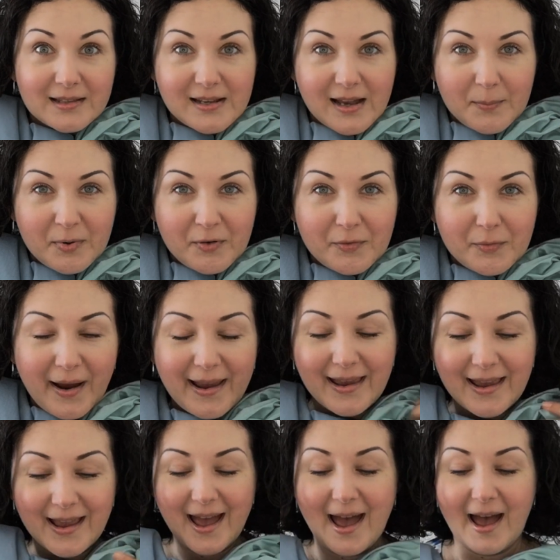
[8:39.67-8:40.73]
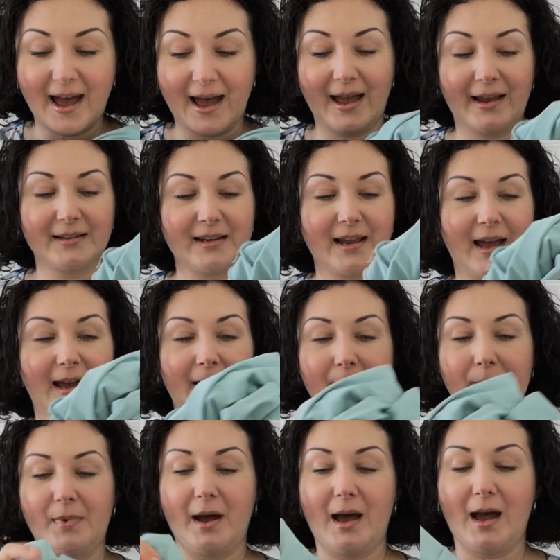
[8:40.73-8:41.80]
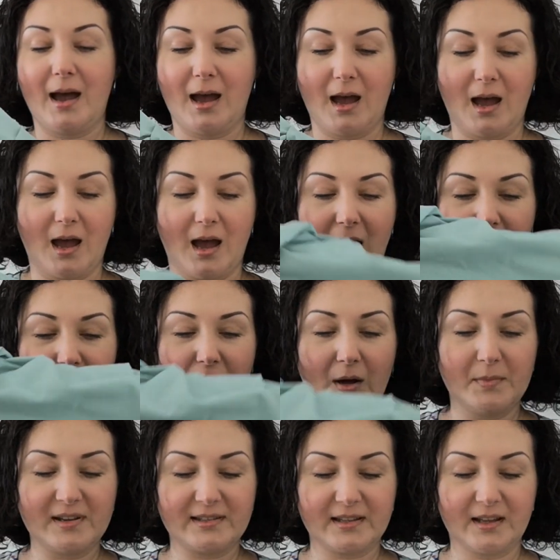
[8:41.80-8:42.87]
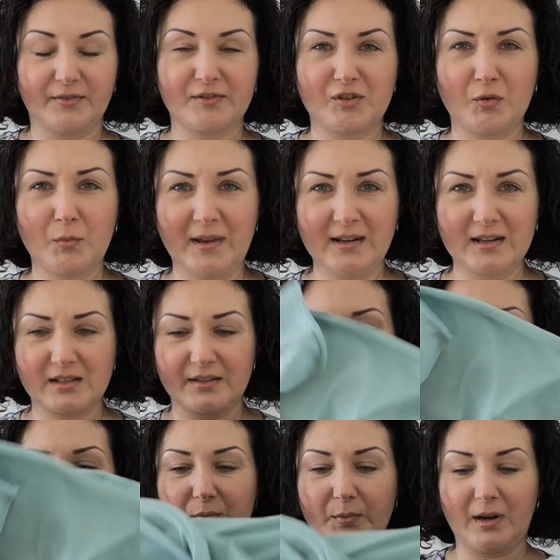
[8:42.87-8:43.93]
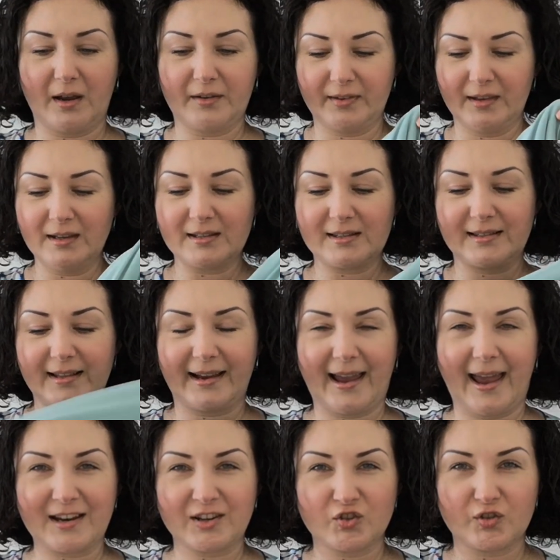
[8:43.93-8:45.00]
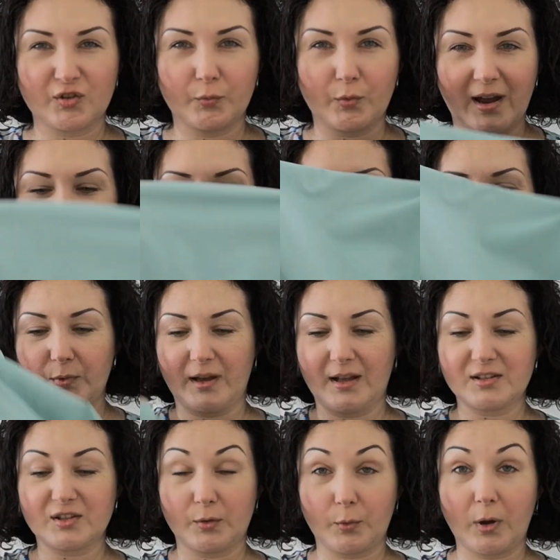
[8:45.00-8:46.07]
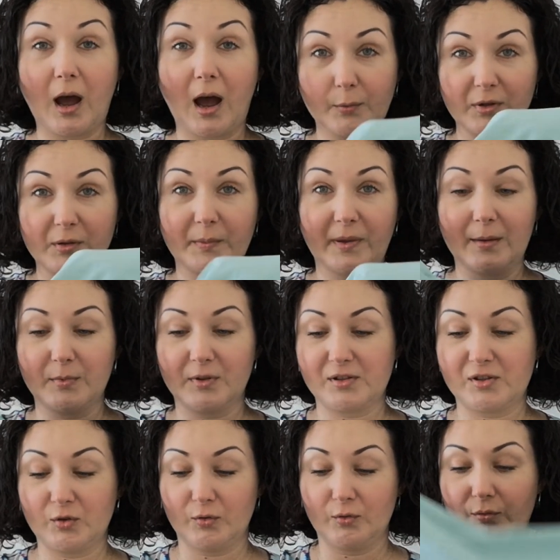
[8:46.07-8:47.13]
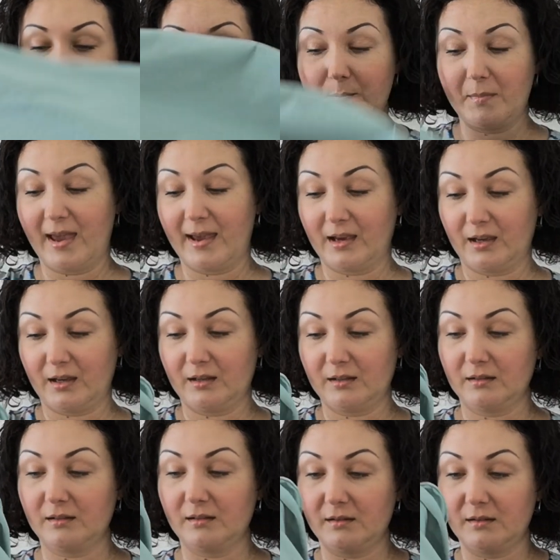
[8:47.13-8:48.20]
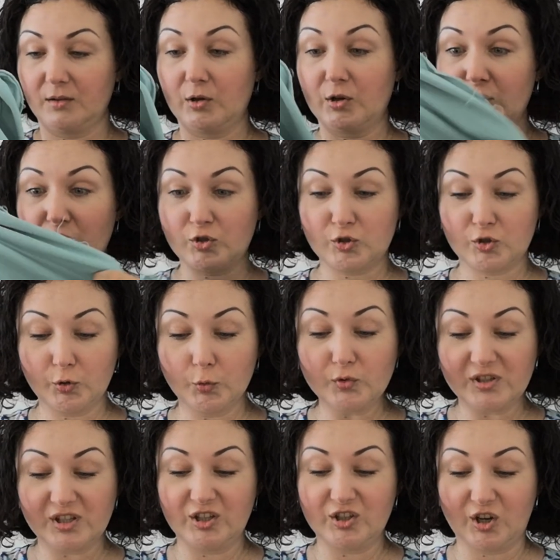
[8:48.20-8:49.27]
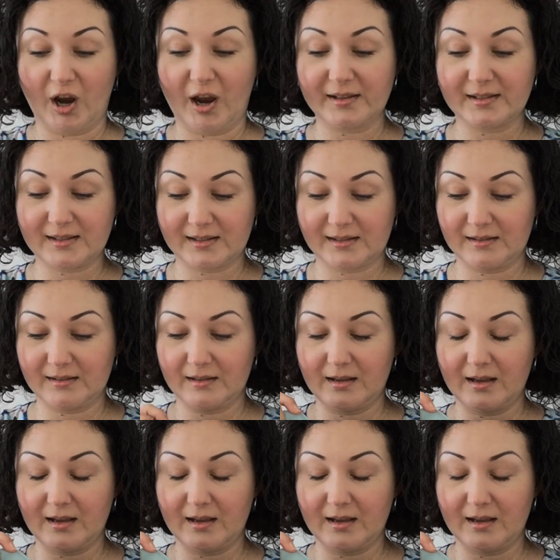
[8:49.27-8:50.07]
type of way. And I got myself 2 meters of this one. I think it's like extra wide as well. So what I will be able to make 2 t-shirts